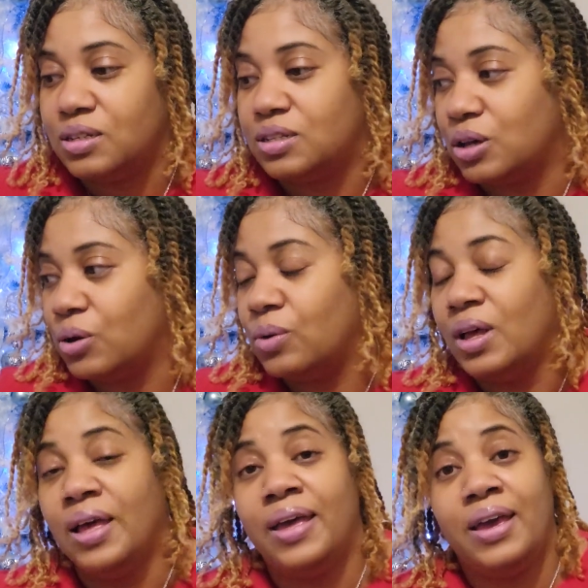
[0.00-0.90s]
So
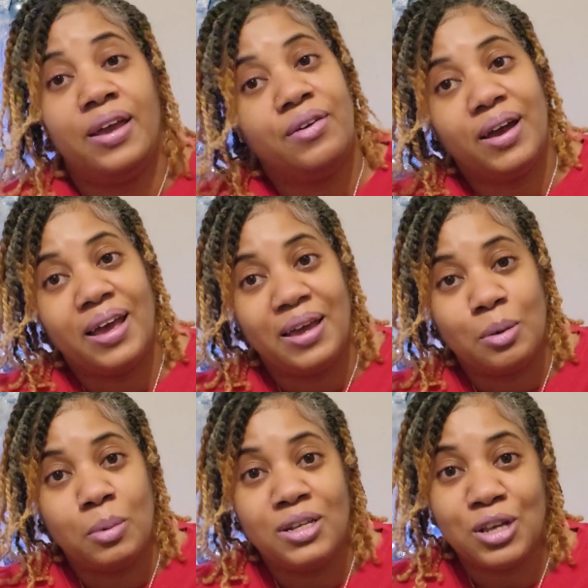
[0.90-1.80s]
here I
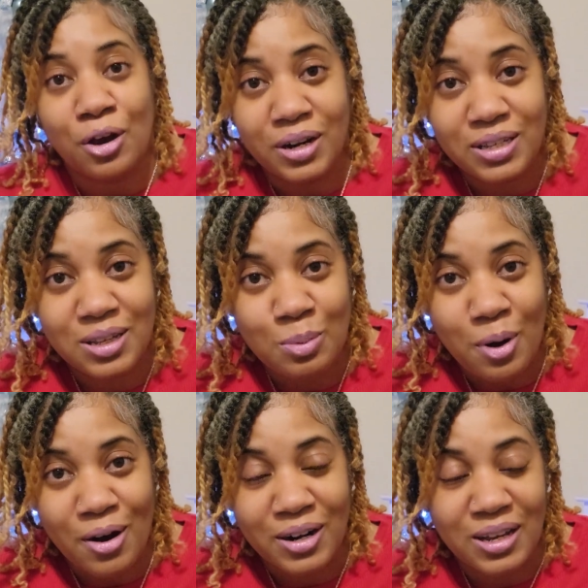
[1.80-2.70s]
am, tardy to the
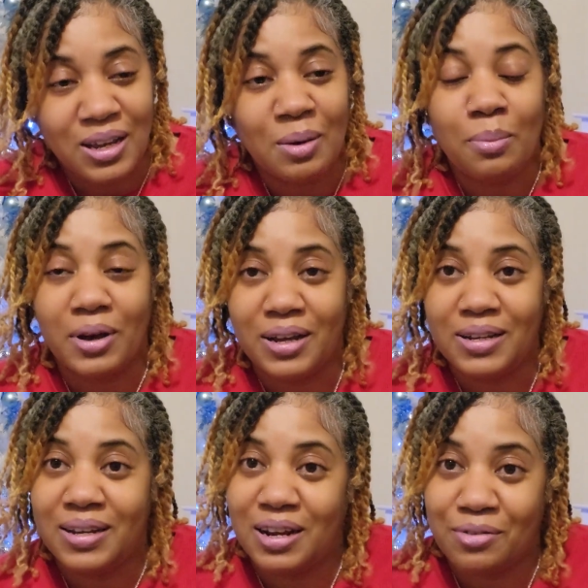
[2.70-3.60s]
party, but
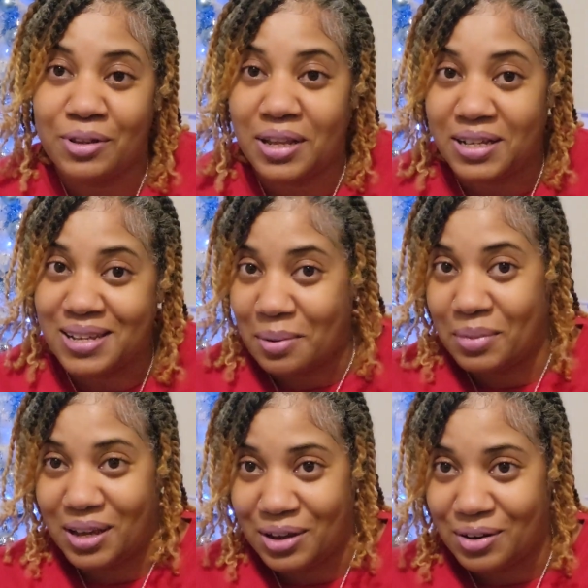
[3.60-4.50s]
nevertheless I'm
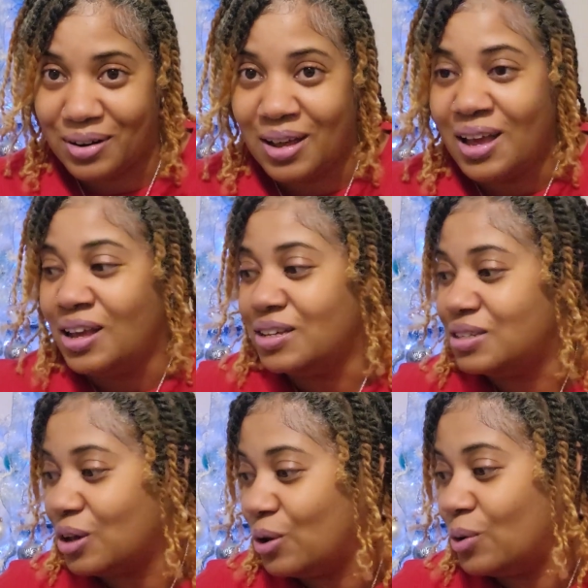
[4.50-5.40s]
here.
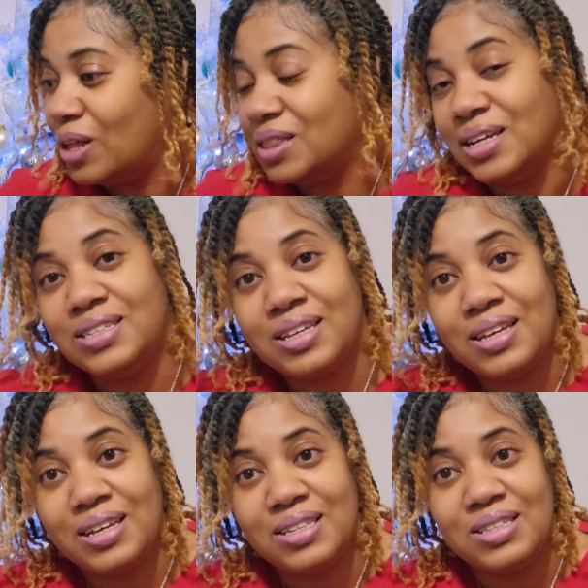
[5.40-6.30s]
So let's
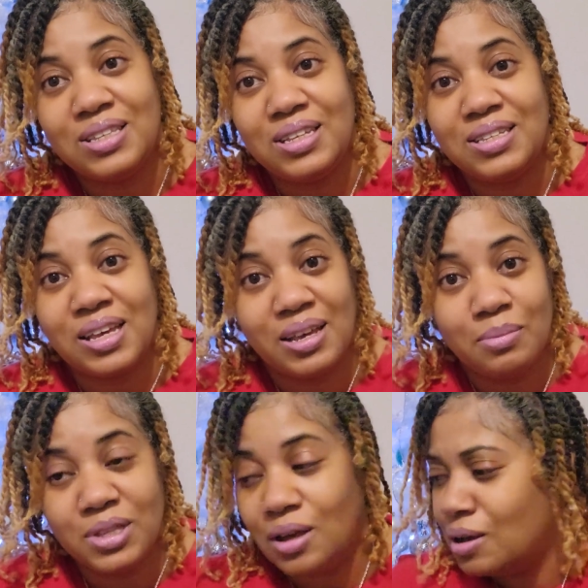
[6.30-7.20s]
get into these
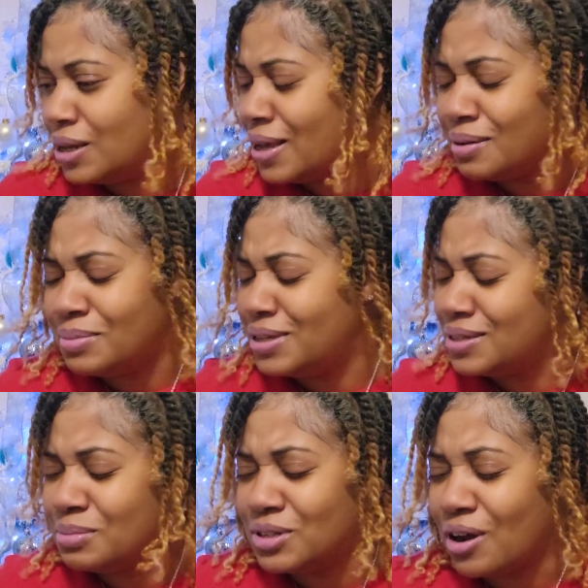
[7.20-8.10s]
em uh, not empties
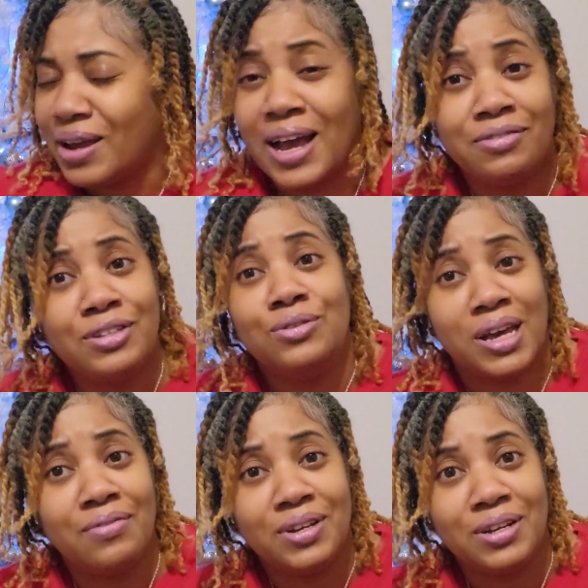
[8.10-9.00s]
I'm sorry I have to do
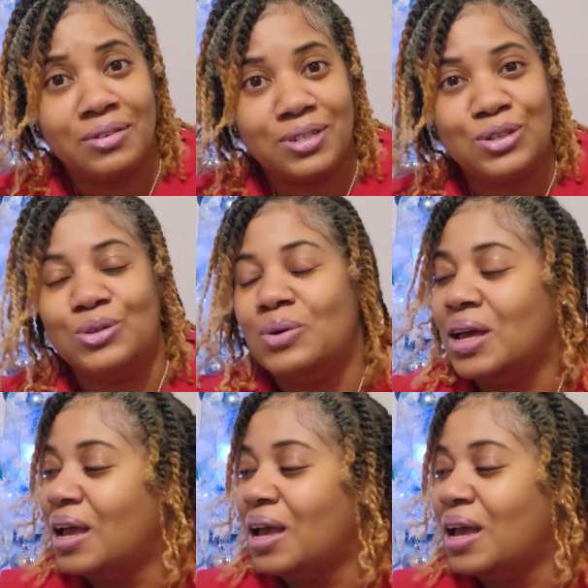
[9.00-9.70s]
that video too.